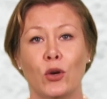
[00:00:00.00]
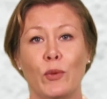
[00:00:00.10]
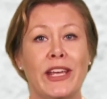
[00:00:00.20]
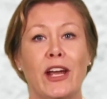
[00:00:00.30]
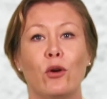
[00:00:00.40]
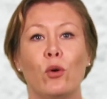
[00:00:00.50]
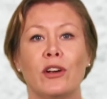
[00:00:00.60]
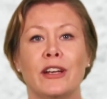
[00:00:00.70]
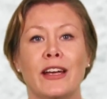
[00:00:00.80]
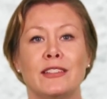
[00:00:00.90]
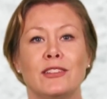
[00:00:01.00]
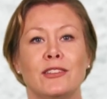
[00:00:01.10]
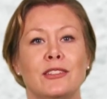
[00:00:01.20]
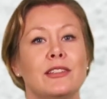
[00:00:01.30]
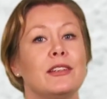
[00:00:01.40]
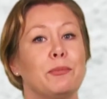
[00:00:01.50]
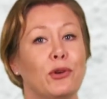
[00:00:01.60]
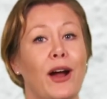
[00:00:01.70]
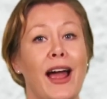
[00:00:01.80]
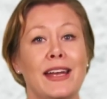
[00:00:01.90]
We Care organizers
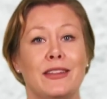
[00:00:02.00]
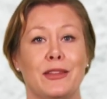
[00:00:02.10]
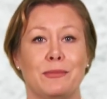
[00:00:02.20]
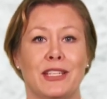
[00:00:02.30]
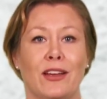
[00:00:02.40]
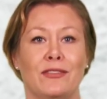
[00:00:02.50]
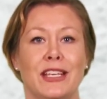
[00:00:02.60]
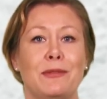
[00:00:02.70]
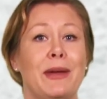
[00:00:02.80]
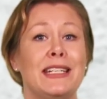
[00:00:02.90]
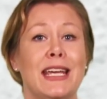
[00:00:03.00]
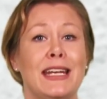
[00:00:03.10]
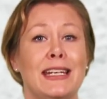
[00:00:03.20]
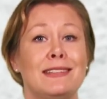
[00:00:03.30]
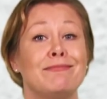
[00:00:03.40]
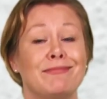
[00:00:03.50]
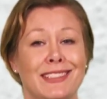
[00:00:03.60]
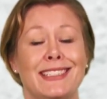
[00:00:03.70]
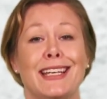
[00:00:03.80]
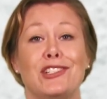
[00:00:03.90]
pride themselves in maintaining
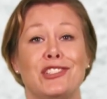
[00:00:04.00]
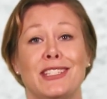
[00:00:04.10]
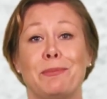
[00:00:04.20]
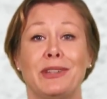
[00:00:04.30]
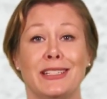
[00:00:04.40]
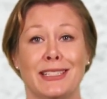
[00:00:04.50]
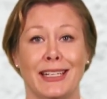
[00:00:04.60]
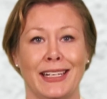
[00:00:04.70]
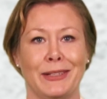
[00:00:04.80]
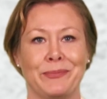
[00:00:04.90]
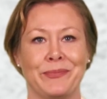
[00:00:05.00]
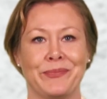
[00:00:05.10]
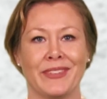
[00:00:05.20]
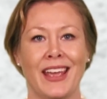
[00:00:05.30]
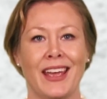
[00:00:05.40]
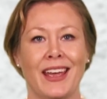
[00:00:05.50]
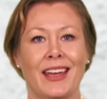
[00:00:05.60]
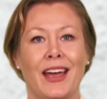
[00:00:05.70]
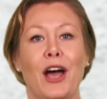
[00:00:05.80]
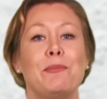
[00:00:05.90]
such simplicity.
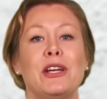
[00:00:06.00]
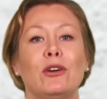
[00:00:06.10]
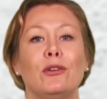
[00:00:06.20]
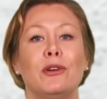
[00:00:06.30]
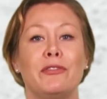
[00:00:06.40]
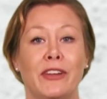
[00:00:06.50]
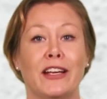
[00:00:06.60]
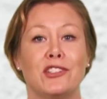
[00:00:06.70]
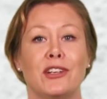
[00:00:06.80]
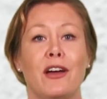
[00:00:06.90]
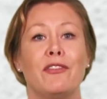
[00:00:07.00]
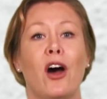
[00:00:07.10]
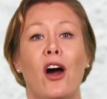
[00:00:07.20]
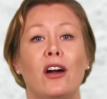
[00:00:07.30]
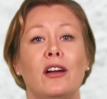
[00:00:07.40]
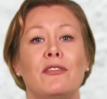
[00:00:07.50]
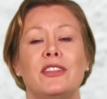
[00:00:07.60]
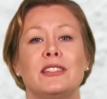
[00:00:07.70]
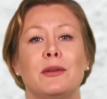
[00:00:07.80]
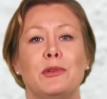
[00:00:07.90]
A mirror reflection of the heart of
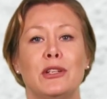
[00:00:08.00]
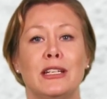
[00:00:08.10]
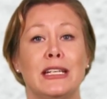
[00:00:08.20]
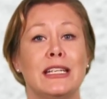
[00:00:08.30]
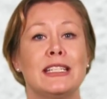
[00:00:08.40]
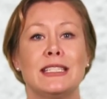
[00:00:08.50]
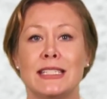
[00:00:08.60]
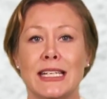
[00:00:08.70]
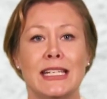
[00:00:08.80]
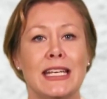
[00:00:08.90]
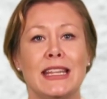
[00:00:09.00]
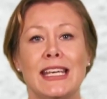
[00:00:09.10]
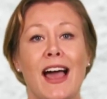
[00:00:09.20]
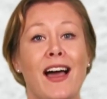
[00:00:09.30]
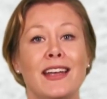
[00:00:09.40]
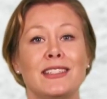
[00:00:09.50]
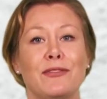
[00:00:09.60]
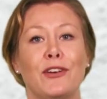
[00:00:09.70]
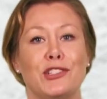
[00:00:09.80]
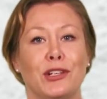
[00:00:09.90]
this community is seen in the eyes
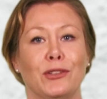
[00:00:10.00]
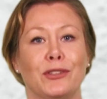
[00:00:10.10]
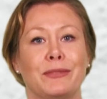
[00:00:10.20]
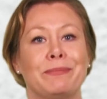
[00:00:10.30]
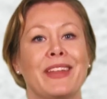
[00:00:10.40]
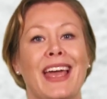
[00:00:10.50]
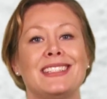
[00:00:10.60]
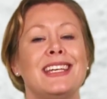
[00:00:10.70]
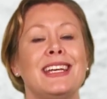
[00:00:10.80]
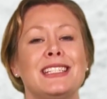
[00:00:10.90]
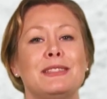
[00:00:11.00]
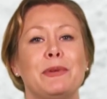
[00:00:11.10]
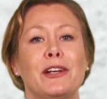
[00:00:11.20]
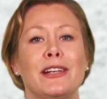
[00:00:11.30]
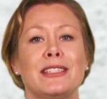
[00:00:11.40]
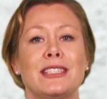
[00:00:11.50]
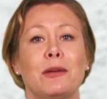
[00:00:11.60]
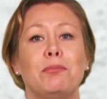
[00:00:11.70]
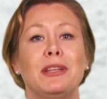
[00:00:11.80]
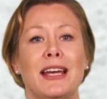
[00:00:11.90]
of our children as they experience
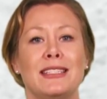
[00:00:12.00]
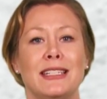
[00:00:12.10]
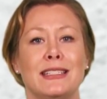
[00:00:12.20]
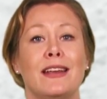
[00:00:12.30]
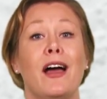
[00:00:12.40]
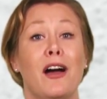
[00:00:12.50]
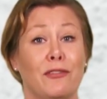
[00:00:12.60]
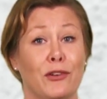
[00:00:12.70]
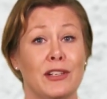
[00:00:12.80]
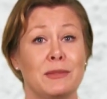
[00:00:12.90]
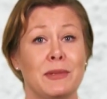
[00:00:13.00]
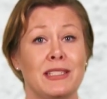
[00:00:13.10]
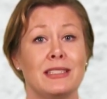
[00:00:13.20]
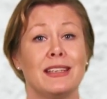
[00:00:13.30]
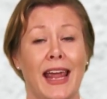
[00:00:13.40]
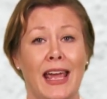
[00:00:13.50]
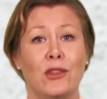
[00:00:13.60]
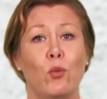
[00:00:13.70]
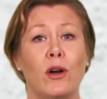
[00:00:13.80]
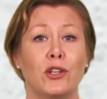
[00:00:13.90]
the blessing of Christmas and
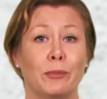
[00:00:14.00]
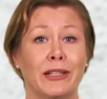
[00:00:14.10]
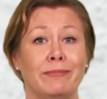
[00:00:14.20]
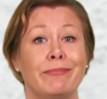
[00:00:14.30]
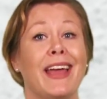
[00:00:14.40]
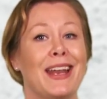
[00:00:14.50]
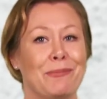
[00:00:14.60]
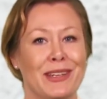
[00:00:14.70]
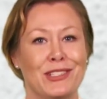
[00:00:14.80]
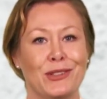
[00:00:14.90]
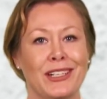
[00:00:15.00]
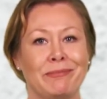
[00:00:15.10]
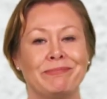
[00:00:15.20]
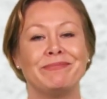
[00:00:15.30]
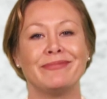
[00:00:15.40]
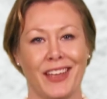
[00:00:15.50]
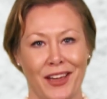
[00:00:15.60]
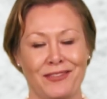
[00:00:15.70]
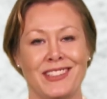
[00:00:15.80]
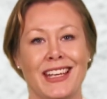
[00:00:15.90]
the wonderment and mystery
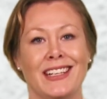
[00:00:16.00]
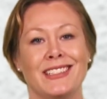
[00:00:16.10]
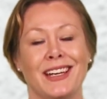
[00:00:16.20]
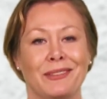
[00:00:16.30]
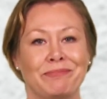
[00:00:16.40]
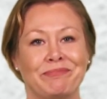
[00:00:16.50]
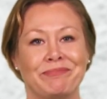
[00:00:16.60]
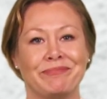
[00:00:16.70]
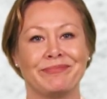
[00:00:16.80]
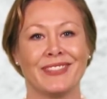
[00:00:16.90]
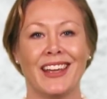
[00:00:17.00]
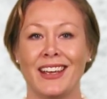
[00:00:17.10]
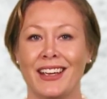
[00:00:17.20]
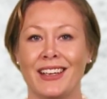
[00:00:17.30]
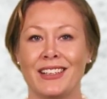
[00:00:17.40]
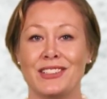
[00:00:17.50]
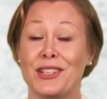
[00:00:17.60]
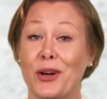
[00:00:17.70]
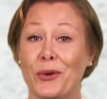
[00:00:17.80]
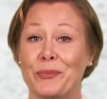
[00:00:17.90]
of Santa.
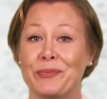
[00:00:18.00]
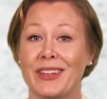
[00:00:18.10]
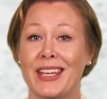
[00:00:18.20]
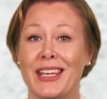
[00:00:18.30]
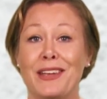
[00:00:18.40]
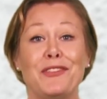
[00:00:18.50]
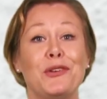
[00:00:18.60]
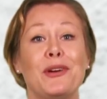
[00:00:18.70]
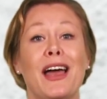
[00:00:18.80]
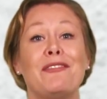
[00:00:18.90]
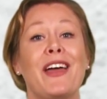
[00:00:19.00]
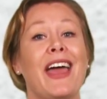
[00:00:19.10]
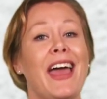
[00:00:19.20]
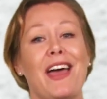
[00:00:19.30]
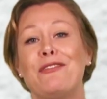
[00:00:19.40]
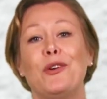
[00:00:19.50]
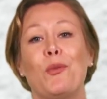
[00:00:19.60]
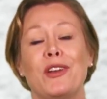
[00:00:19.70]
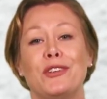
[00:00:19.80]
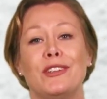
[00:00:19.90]
So, if you have ever
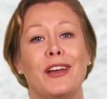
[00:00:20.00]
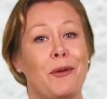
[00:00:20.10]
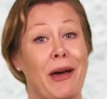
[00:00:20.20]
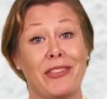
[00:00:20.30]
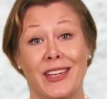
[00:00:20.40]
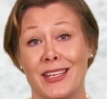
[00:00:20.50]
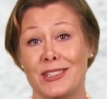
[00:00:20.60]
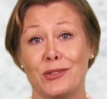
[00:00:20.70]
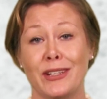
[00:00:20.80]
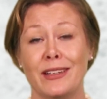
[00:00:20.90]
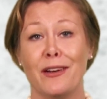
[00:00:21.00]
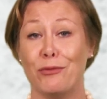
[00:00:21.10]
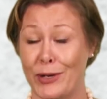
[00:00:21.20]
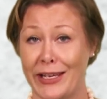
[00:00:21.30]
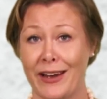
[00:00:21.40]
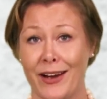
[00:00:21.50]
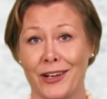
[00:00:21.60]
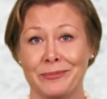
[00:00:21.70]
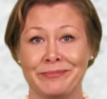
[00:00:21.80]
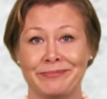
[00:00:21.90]
wondered about the history of We
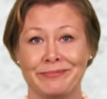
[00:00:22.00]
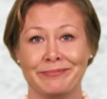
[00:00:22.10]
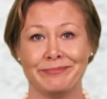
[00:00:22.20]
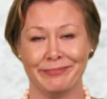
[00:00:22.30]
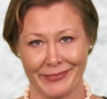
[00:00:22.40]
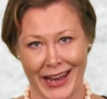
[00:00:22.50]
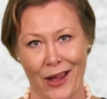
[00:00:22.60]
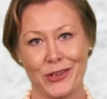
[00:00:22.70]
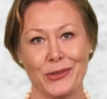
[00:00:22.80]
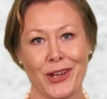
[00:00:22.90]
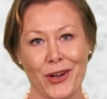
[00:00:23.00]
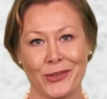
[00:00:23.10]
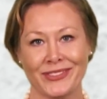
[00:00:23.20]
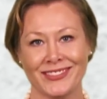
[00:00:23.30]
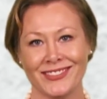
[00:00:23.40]
Care, now you know.